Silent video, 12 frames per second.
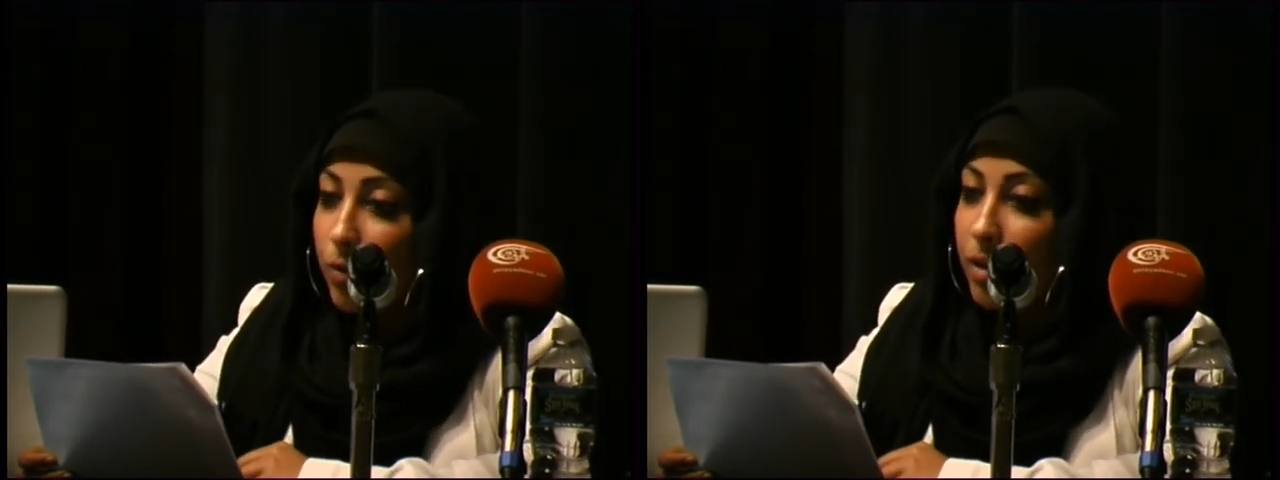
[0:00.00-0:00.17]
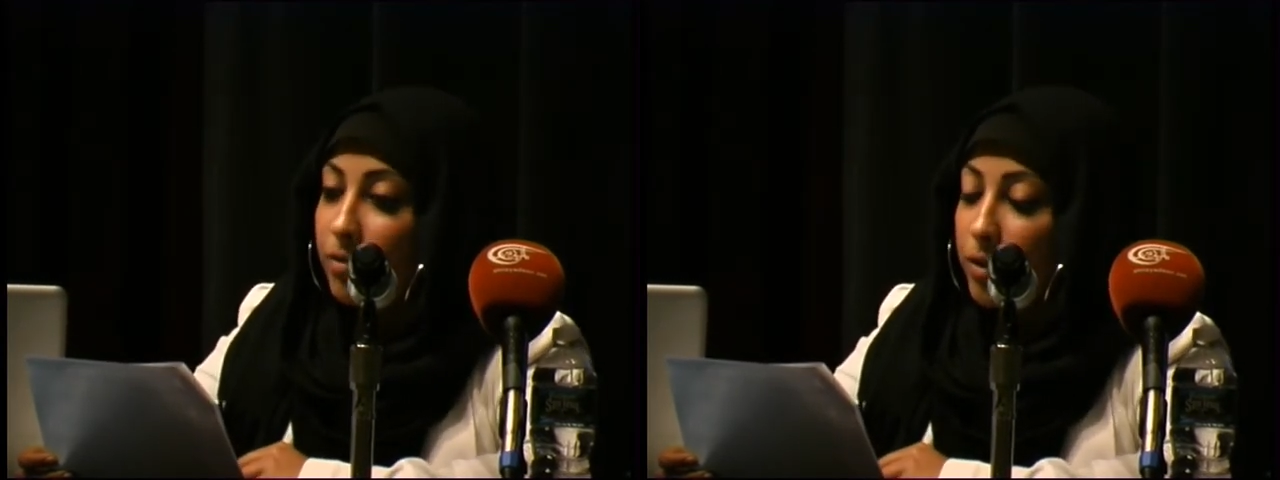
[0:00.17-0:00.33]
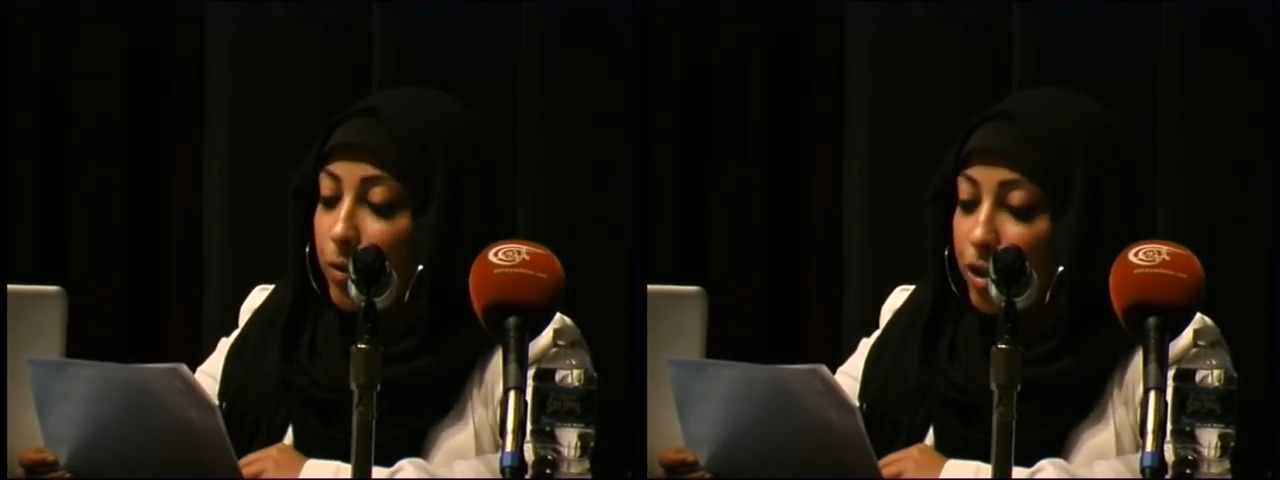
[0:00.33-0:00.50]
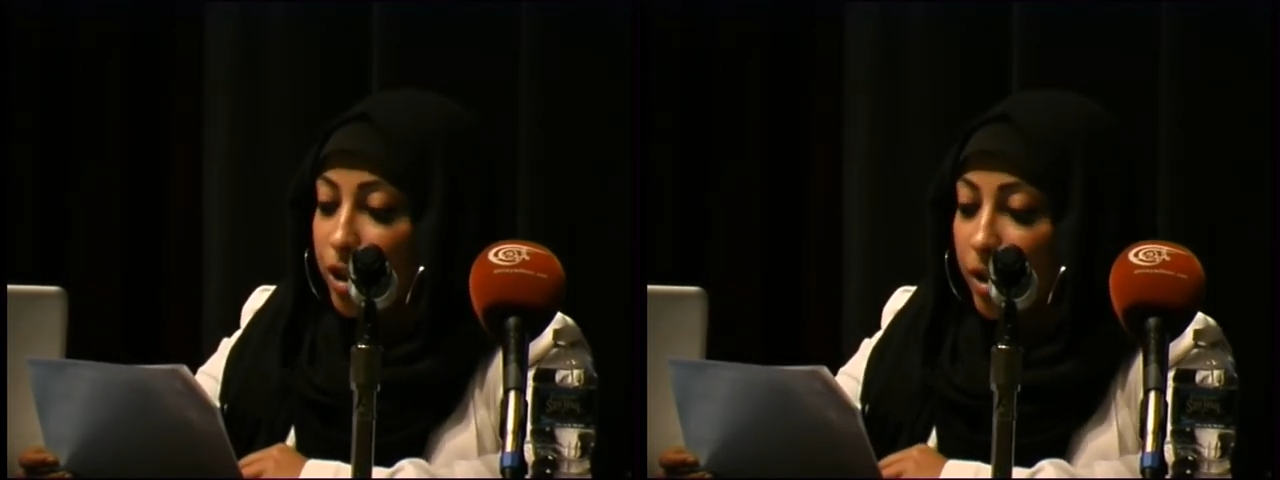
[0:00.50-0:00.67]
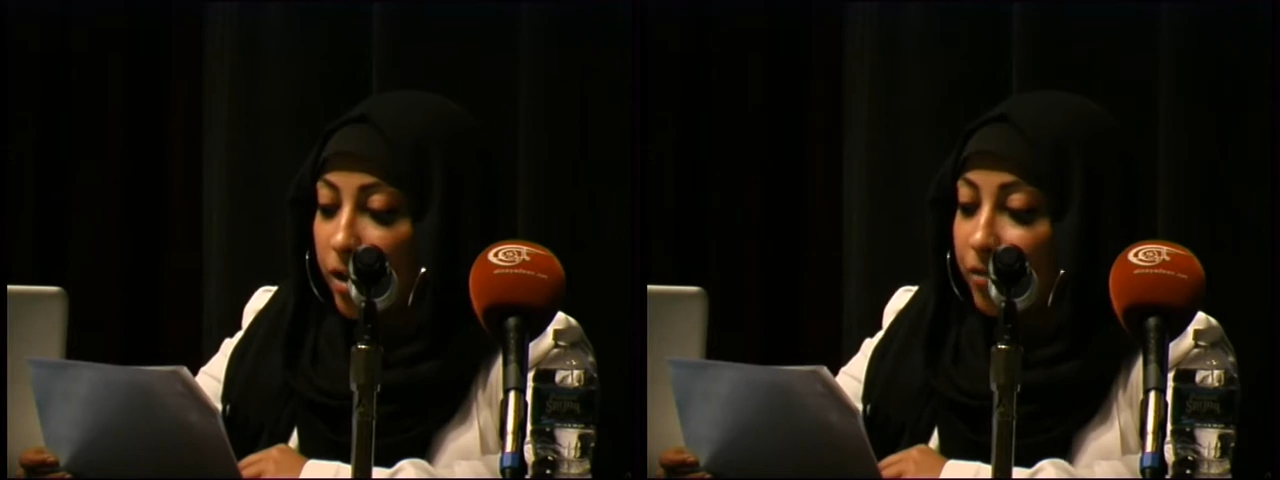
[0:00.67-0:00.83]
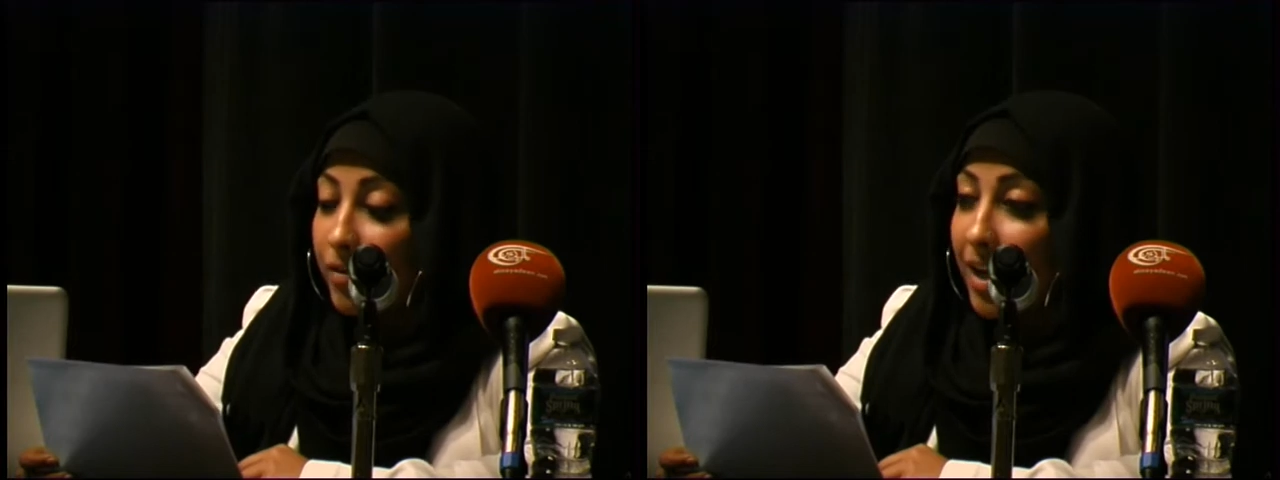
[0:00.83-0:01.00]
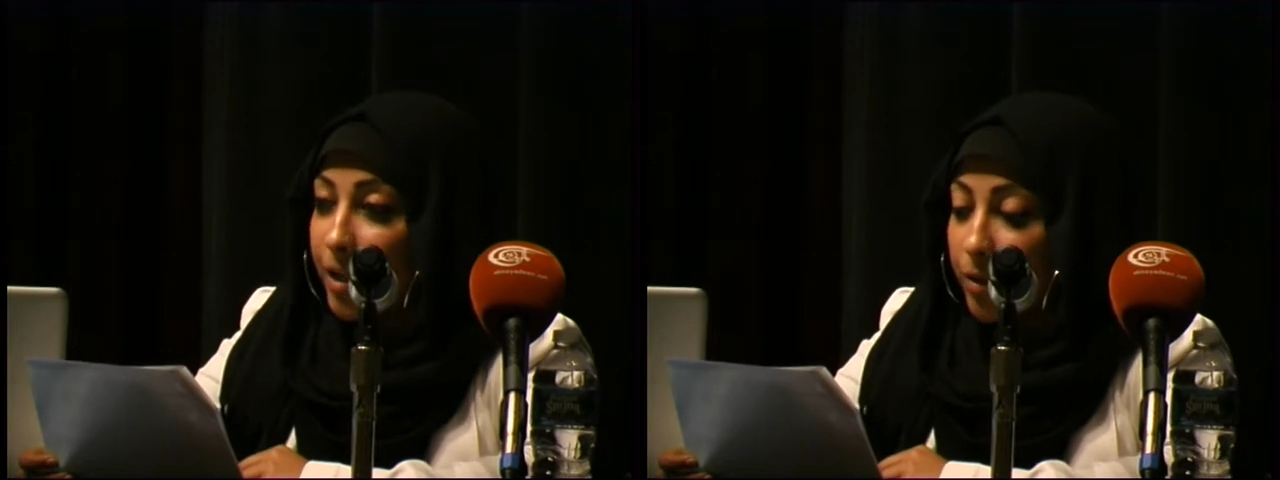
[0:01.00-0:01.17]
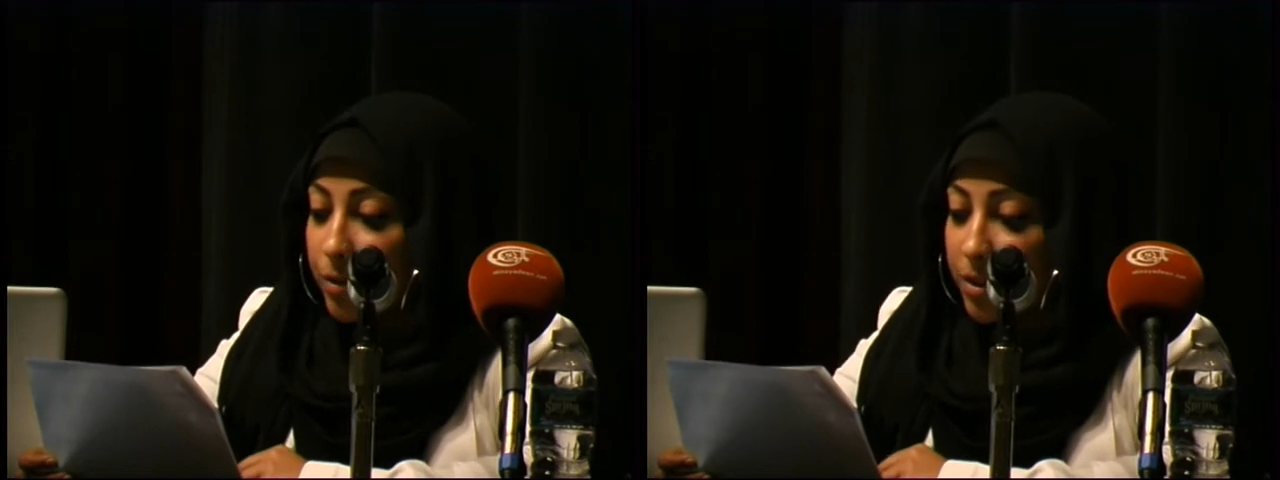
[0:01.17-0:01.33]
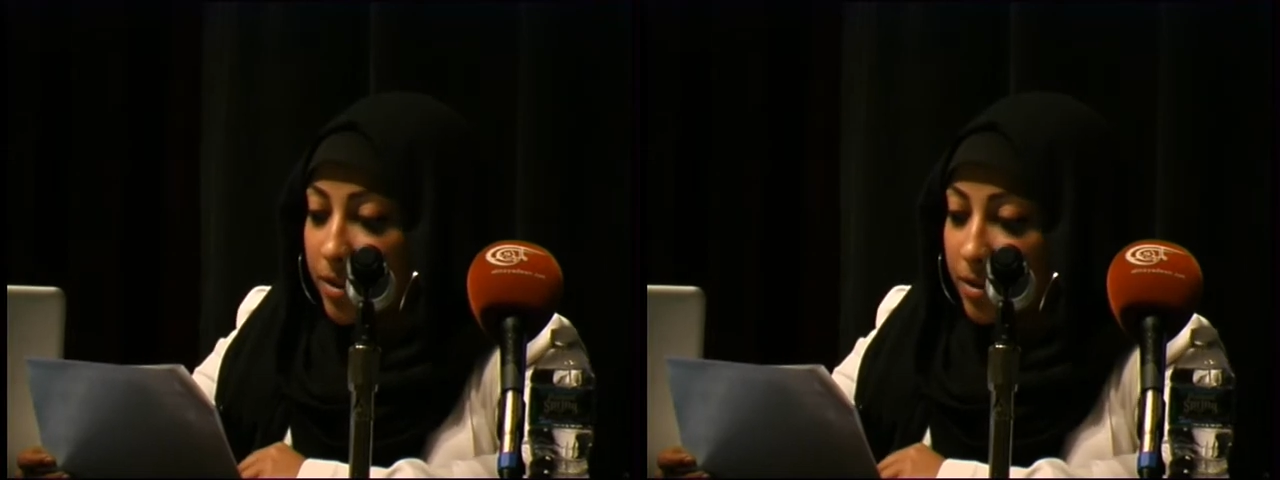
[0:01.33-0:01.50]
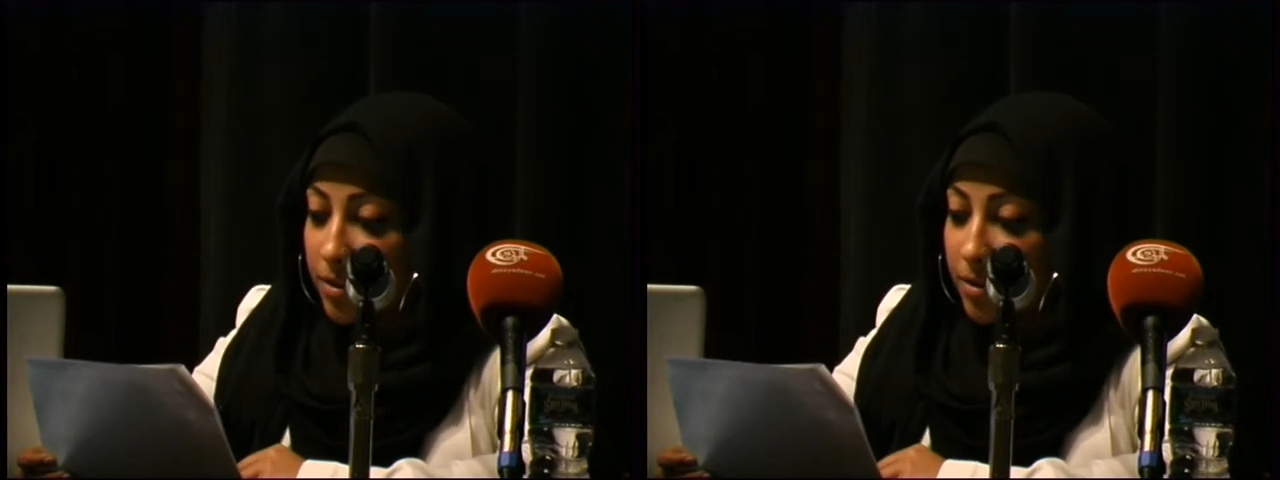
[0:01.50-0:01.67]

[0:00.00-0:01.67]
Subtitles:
revolution of values.